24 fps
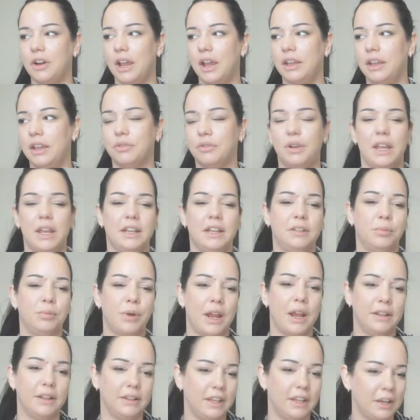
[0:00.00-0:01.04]
I create
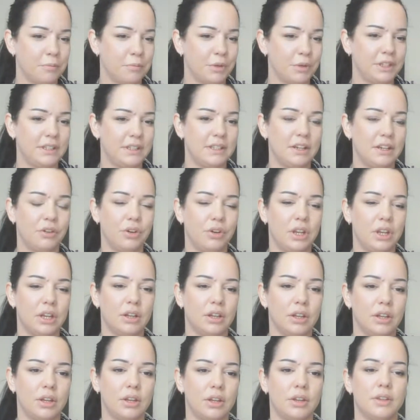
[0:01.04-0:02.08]
branding
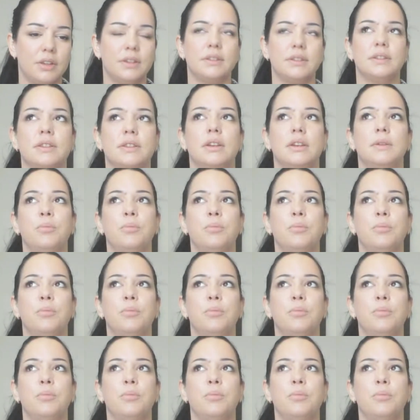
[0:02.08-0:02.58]
materials,